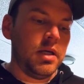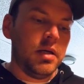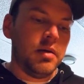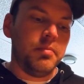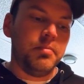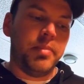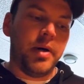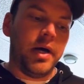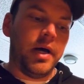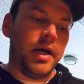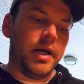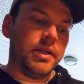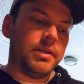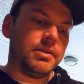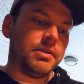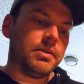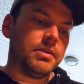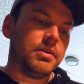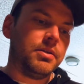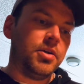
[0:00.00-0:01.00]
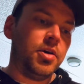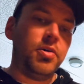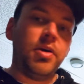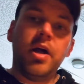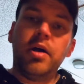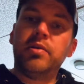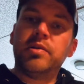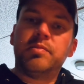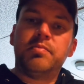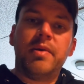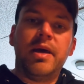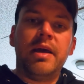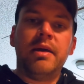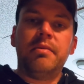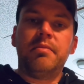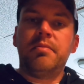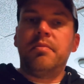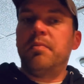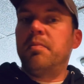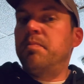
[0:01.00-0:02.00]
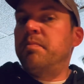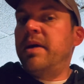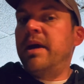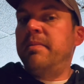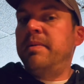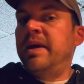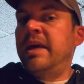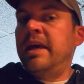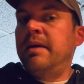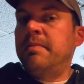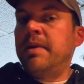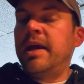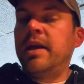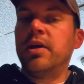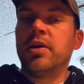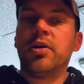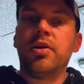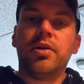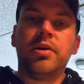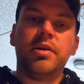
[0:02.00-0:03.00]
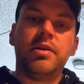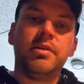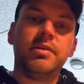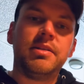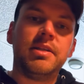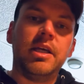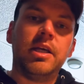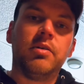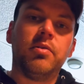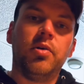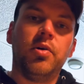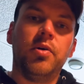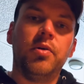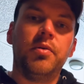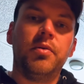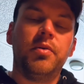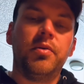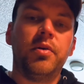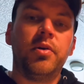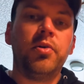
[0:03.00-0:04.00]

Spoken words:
but who knows? Maybe he made a good sequel.